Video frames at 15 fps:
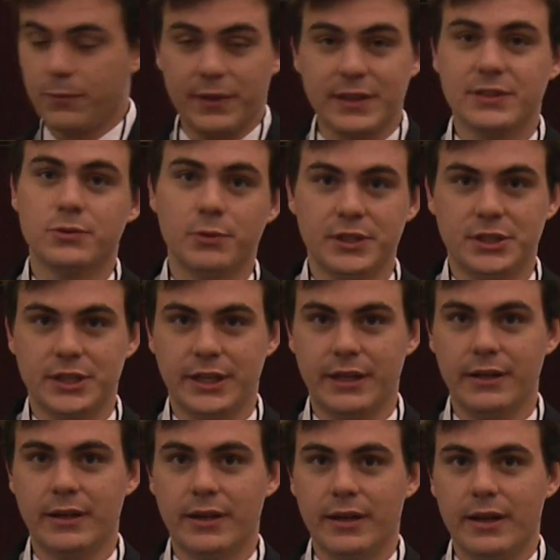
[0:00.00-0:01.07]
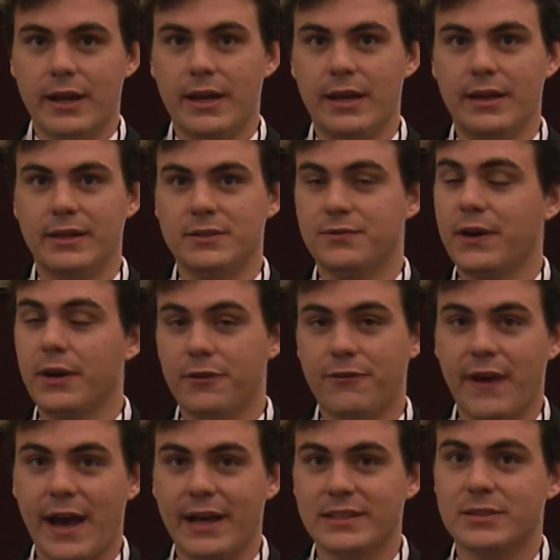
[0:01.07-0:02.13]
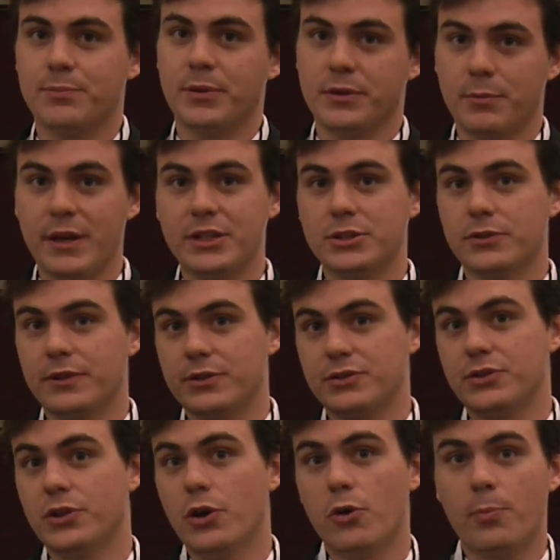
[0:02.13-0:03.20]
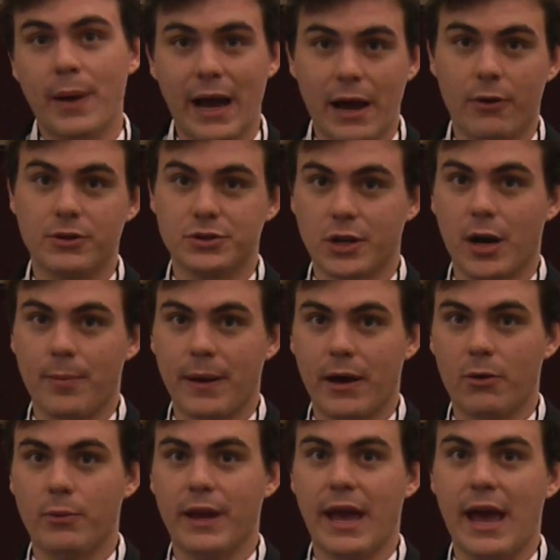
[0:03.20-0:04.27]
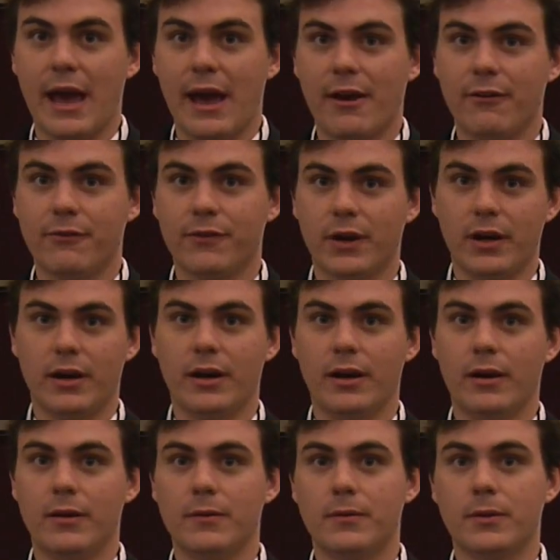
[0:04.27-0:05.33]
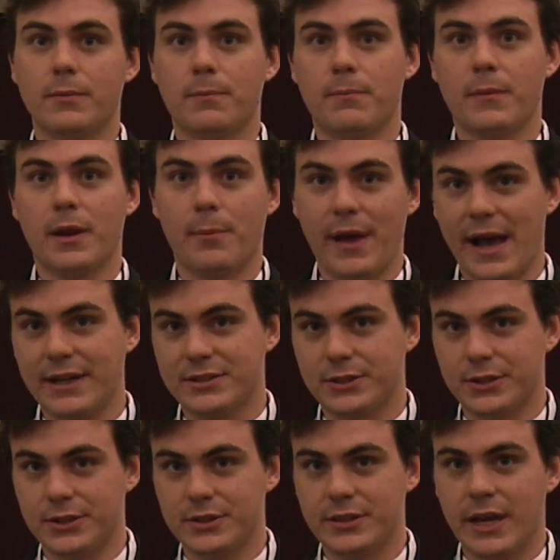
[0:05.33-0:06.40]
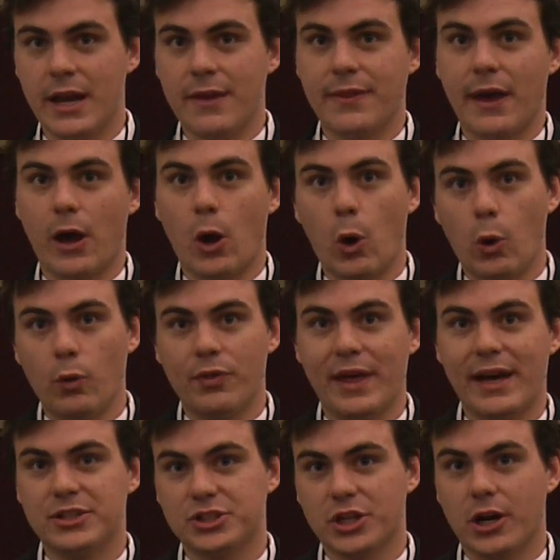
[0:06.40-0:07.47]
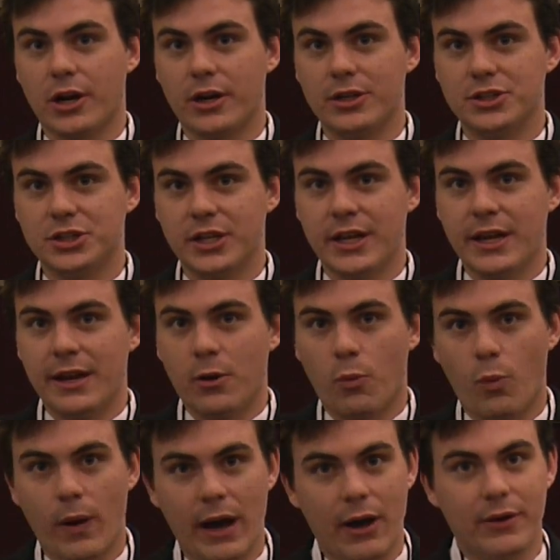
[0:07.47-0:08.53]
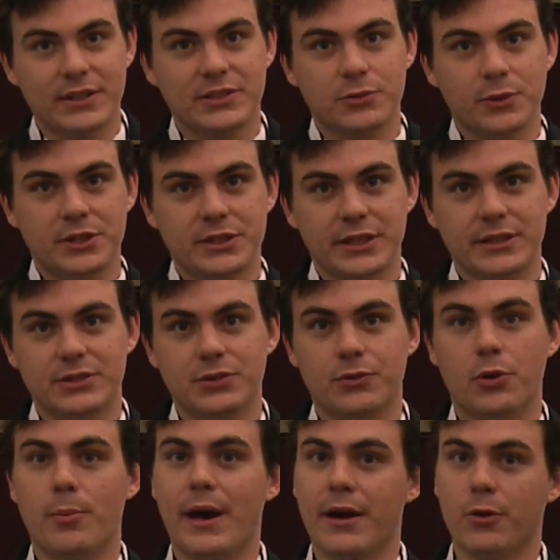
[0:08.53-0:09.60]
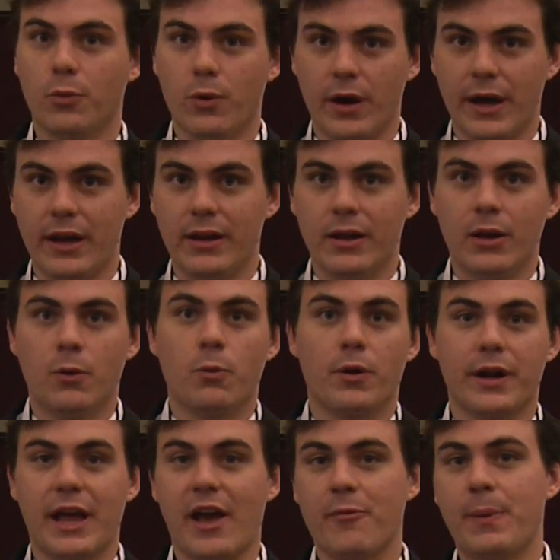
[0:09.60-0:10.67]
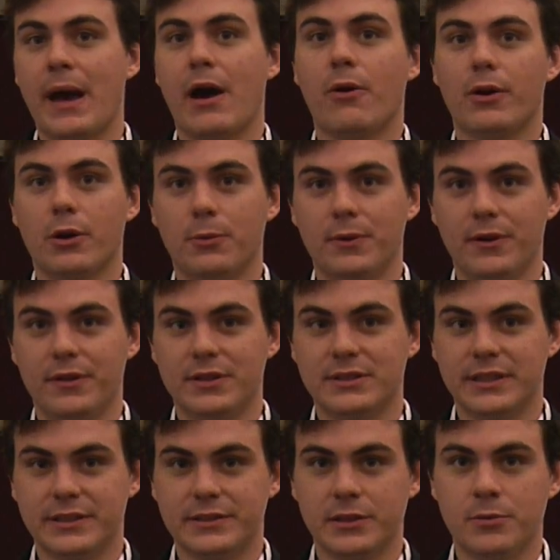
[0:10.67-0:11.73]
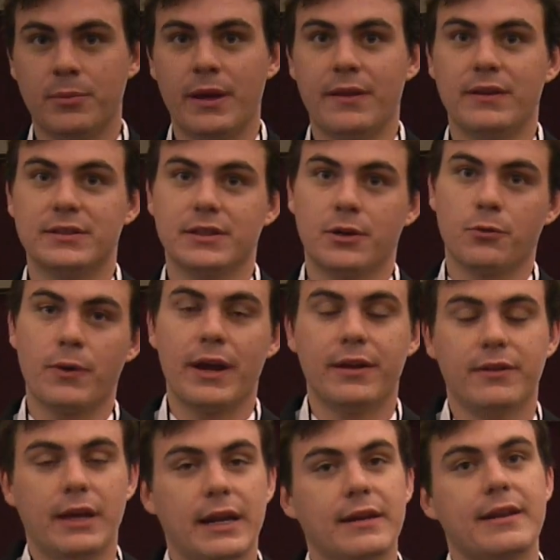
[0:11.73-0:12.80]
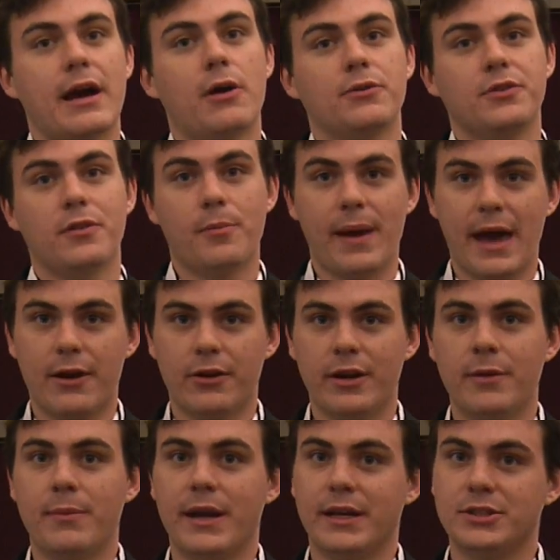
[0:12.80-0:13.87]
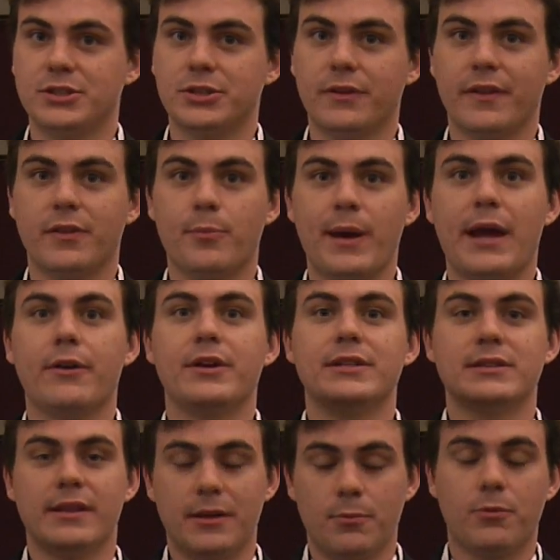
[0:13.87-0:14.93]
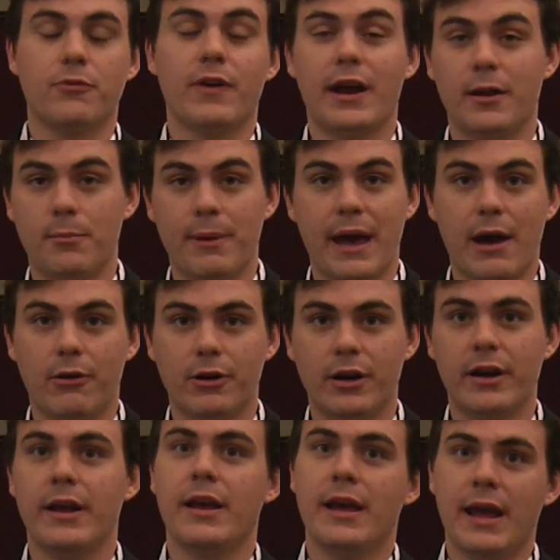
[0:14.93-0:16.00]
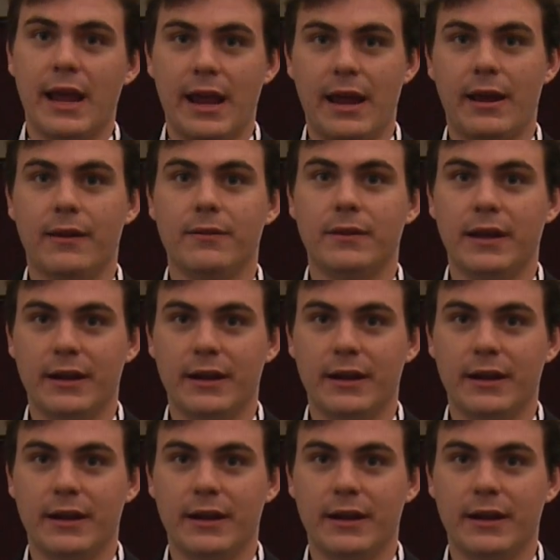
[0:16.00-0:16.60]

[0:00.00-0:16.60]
This switching is very fast, but to make sure there's no power dropout, we have uh, capacitors that hold that charge while it's switching, so no matter what, we're going to have power coming to the system and it's going to regulate it down to the battery, making sure that the battery is then providing power and